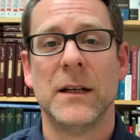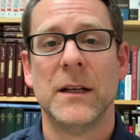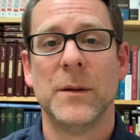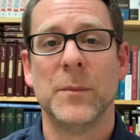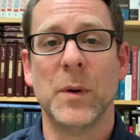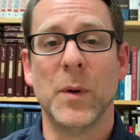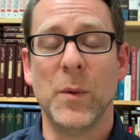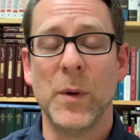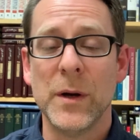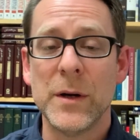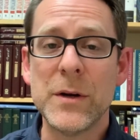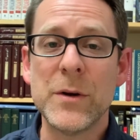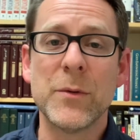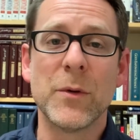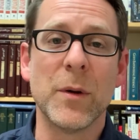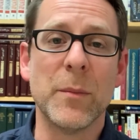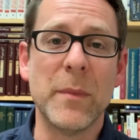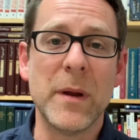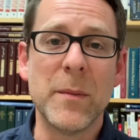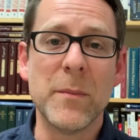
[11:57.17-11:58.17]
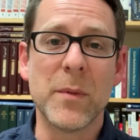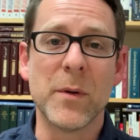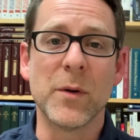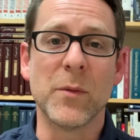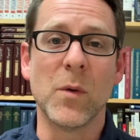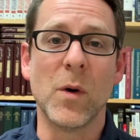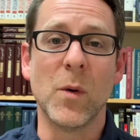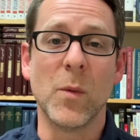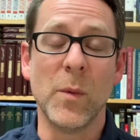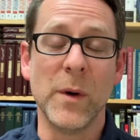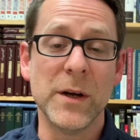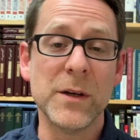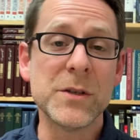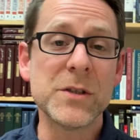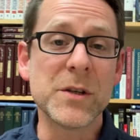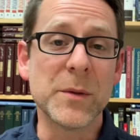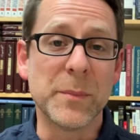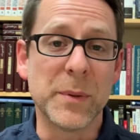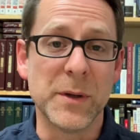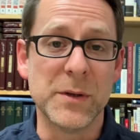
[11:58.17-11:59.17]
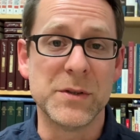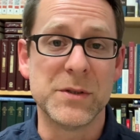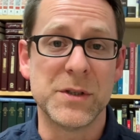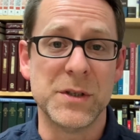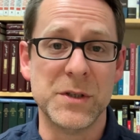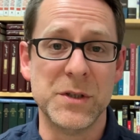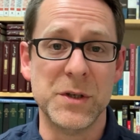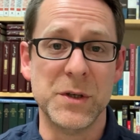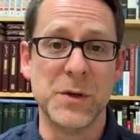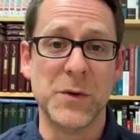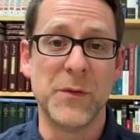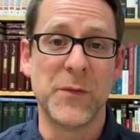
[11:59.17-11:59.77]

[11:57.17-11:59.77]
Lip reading: but we're to remember what we're supposed to do